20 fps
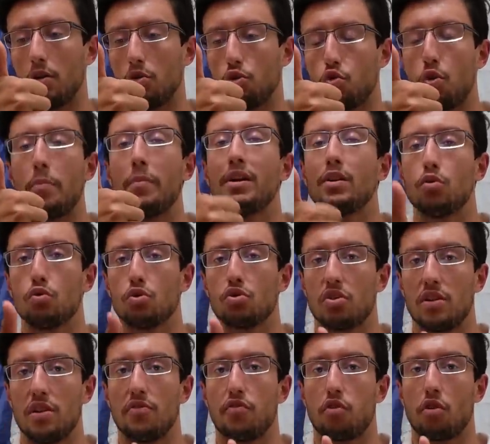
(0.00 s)

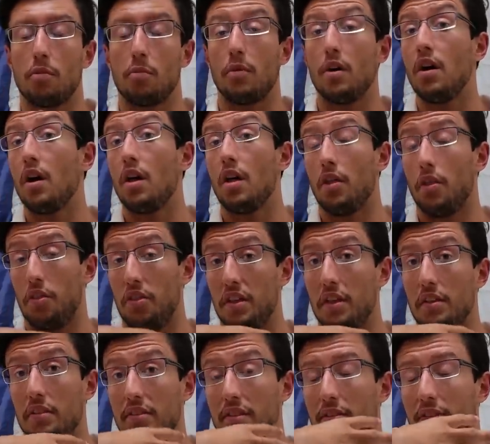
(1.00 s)
tremendously from
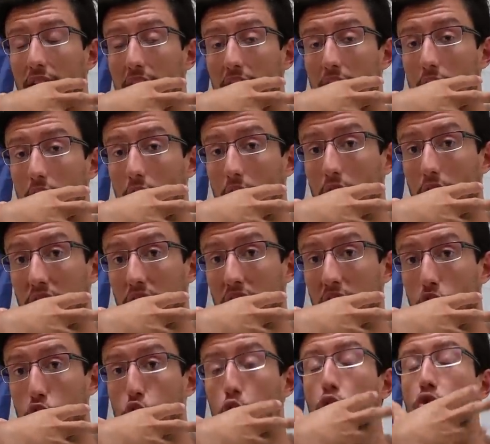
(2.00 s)
the, the, uh, the
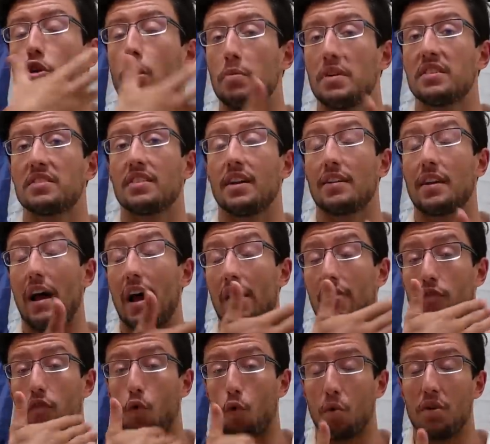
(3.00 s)
shortcomings that
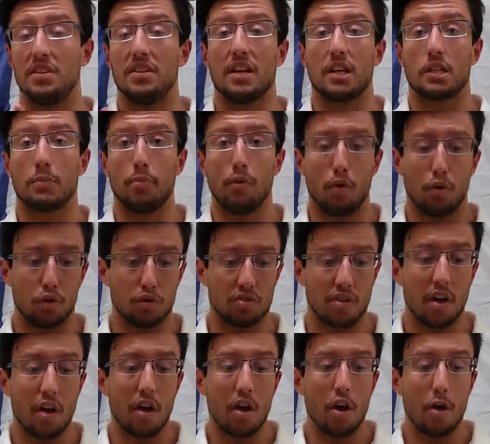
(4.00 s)
I've already exposed,
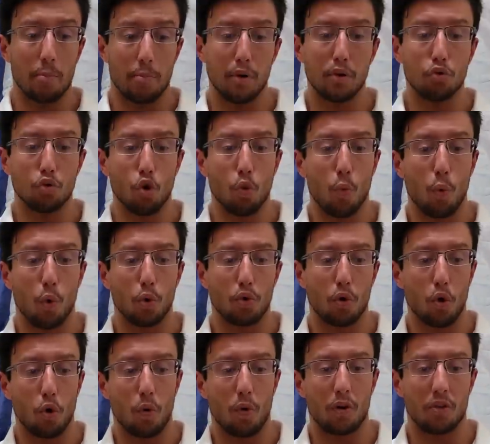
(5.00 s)
but the world
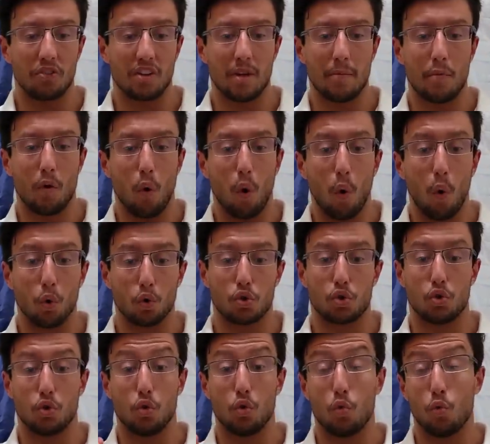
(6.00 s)
around them
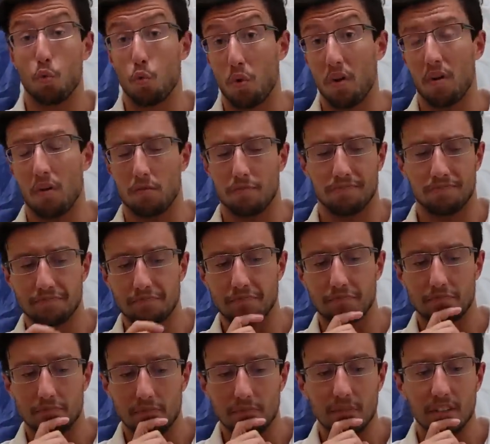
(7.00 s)
also will.
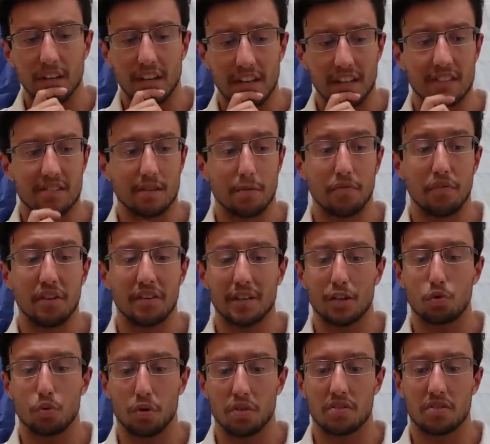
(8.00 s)
And it's something
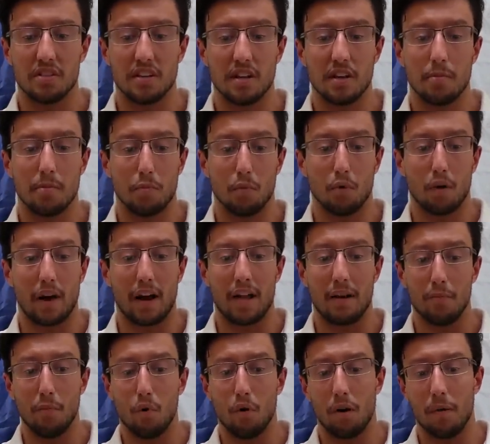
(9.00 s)
that we're seeing more
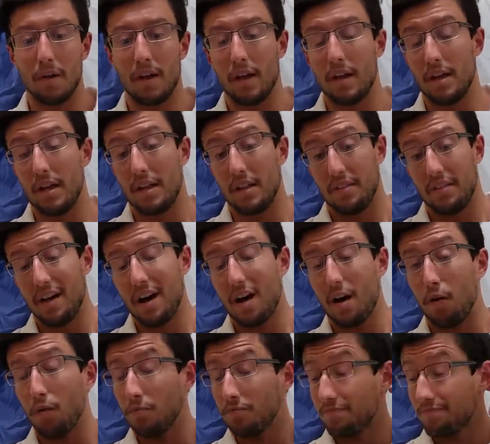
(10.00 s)
and more.
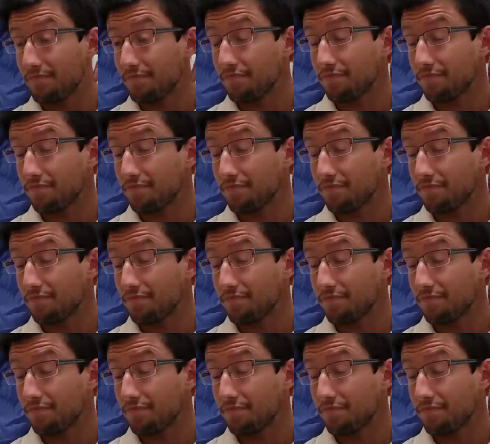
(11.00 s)
Now,